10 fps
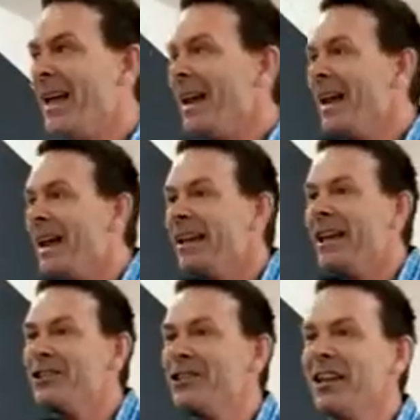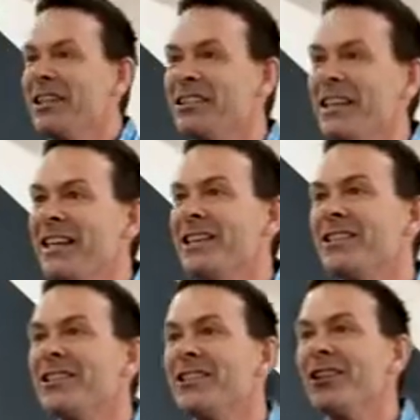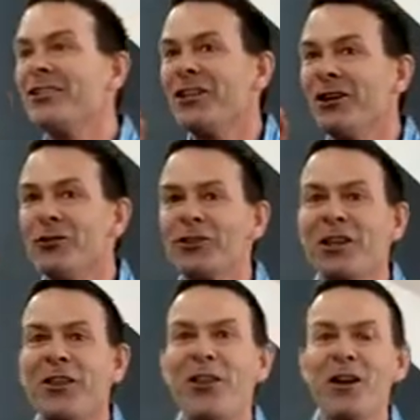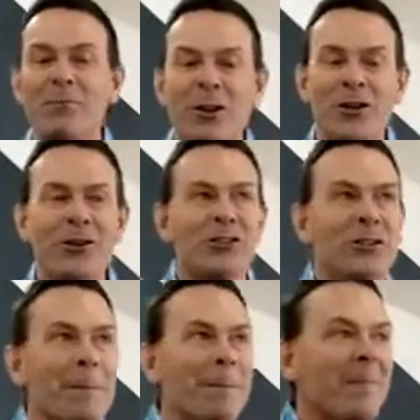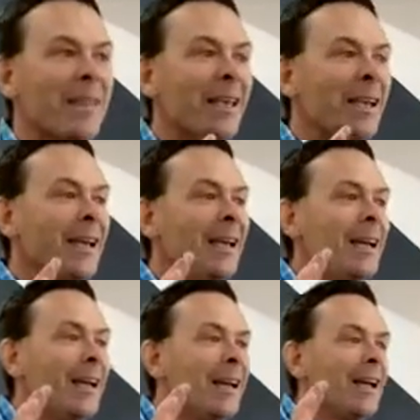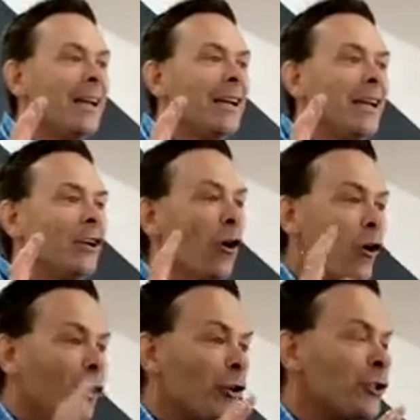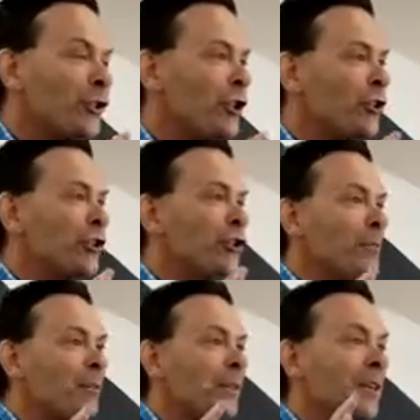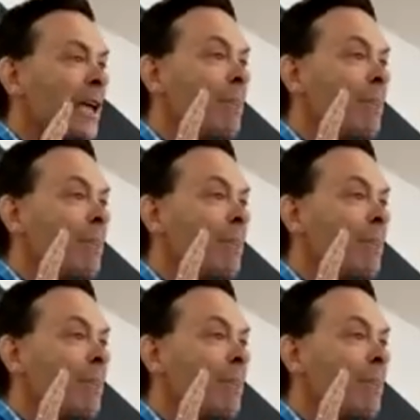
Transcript: Now jealousy is an interesting thing, because non-Christians can